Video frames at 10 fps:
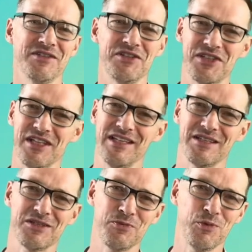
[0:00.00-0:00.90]
to
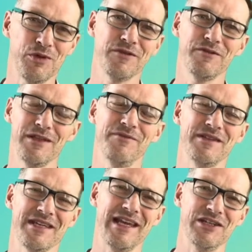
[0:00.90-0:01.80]
Jesus' wonderful
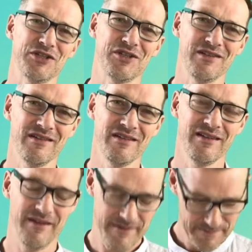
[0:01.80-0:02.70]
invitation